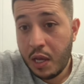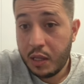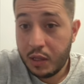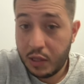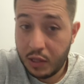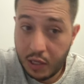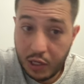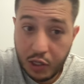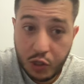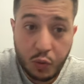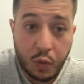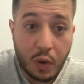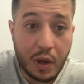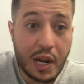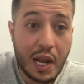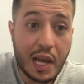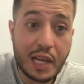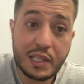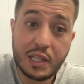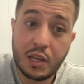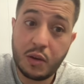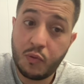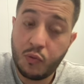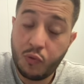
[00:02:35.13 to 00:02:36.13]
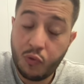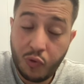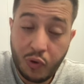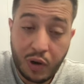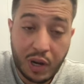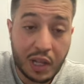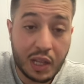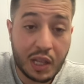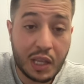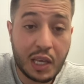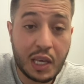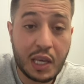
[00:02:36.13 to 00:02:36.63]
this one has a
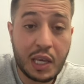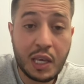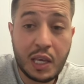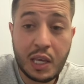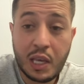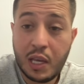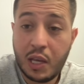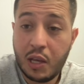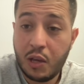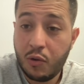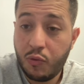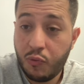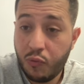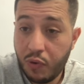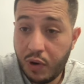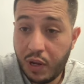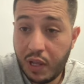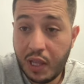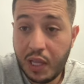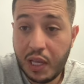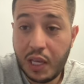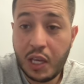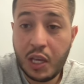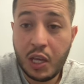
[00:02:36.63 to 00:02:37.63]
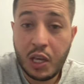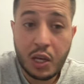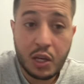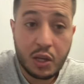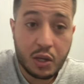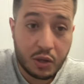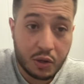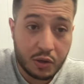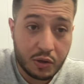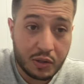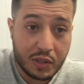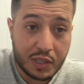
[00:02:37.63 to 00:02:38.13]
really really
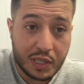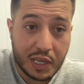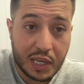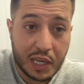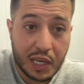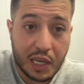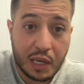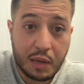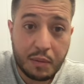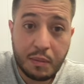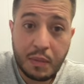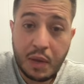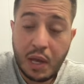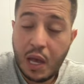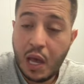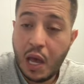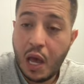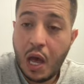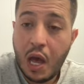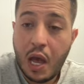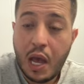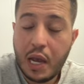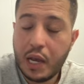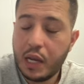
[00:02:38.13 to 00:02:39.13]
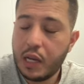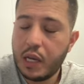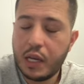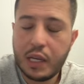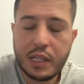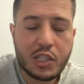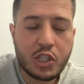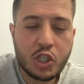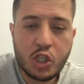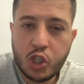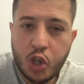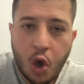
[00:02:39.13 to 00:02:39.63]
good team
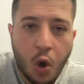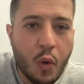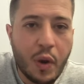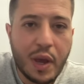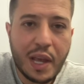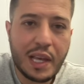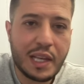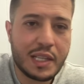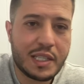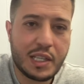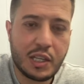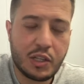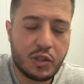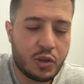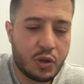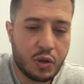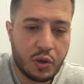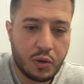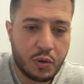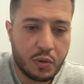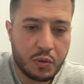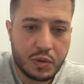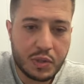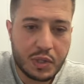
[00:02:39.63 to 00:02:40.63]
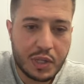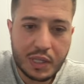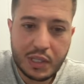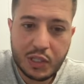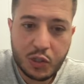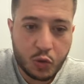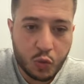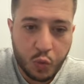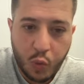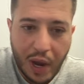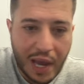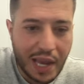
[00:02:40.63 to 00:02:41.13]
it's so easy to use
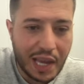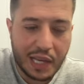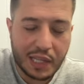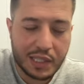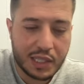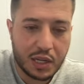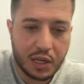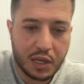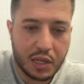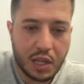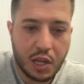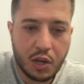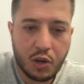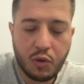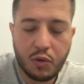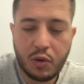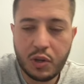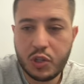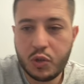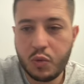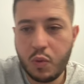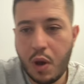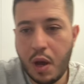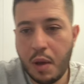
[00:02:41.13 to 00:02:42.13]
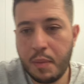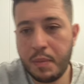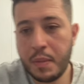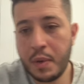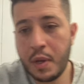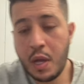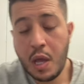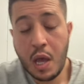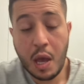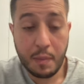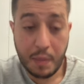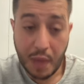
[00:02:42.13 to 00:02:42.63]
it's way easier than uniswap
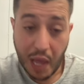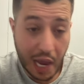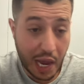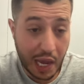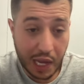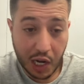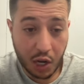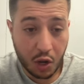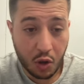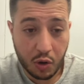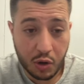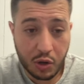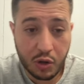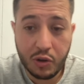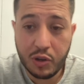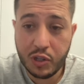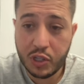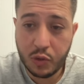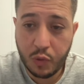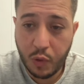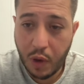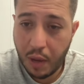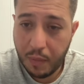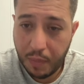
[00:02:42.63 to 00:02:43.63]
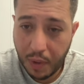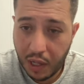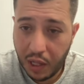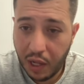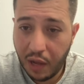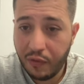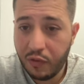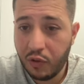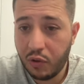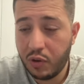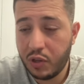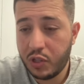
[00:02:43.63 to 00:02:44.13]
i'm not hating on uniswap i
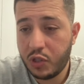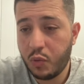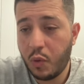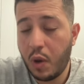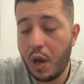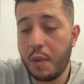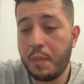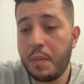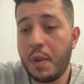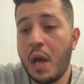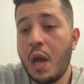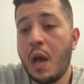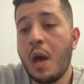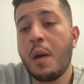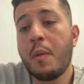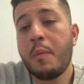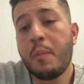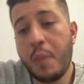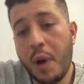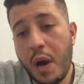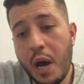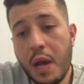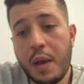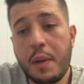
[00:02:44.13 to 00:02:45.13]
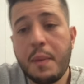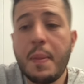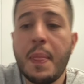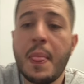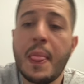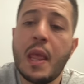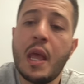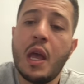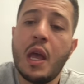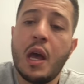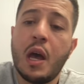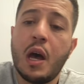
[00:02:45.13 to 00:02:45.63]
love uniswap but
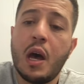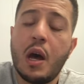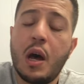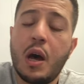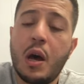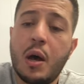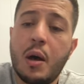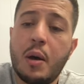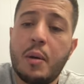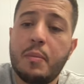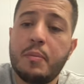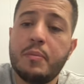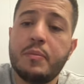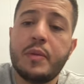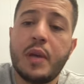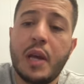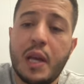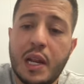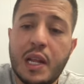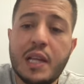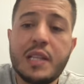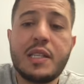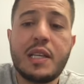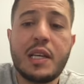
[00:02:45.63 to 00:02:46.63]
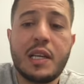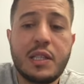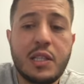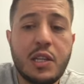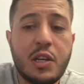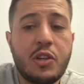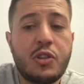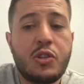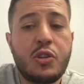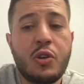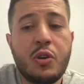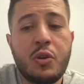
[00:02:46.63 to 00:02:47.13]
um, it is
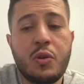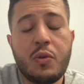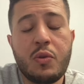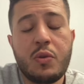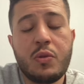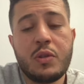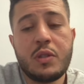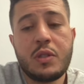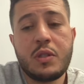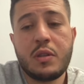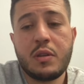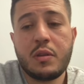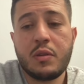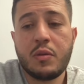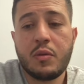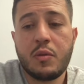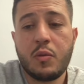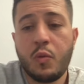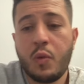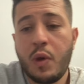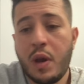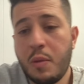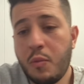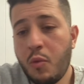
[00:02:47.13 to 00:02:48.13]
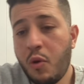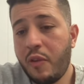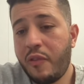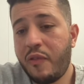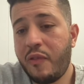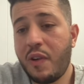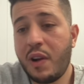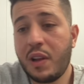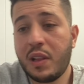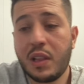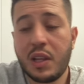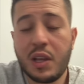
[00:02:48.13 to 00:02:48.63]
easier to use way more
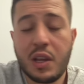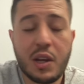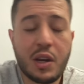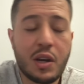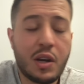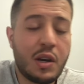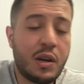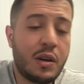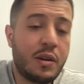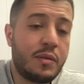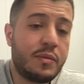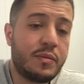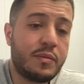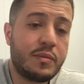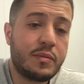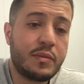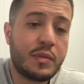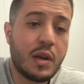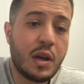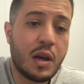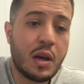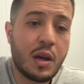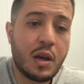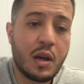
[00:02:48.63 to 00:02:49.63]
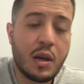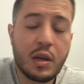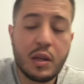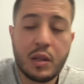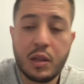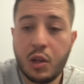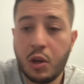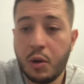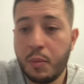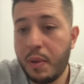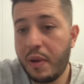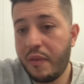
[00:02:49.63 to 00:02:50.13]
friendlier uh, a uh,
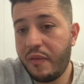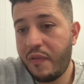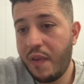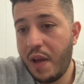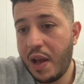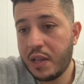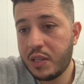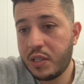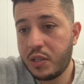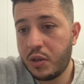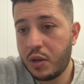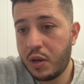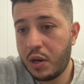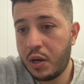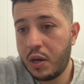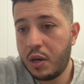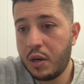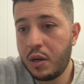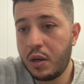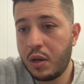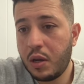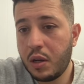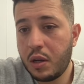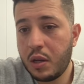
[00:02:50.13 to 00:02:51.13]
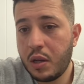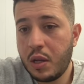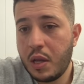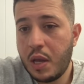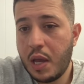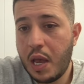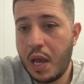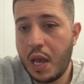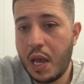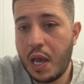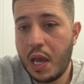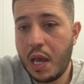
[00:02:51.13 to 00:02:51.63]
little bit faster
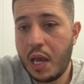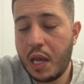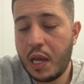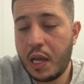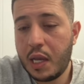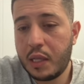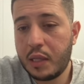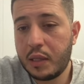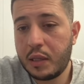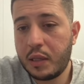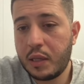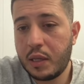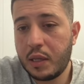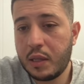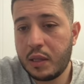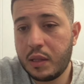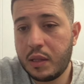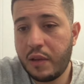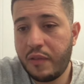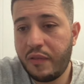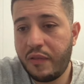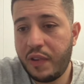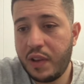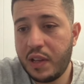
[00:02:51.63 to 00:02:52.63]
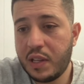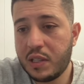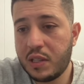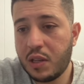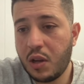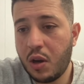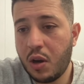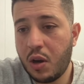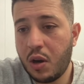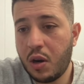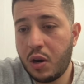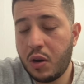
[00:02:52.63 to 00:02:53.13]
and the fees
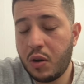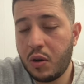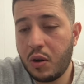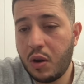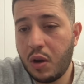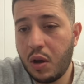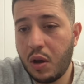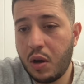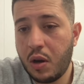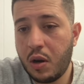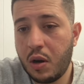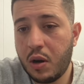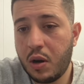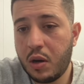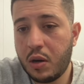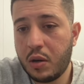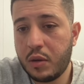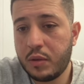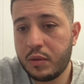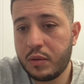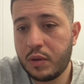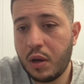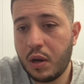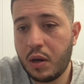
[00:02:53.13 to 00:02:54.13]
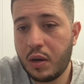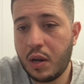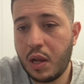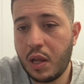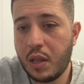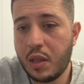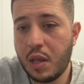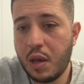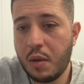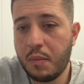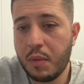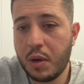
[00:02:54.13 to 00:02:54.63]
are are are
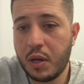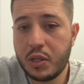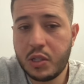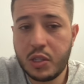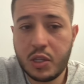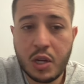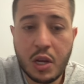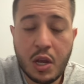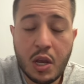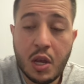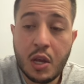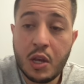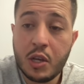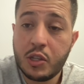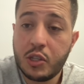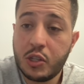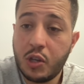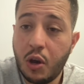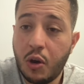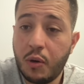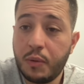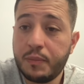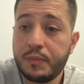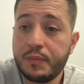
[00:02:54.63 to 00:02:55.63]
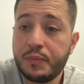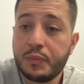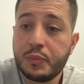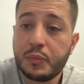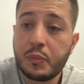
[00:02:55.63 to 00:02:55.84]
not that much. So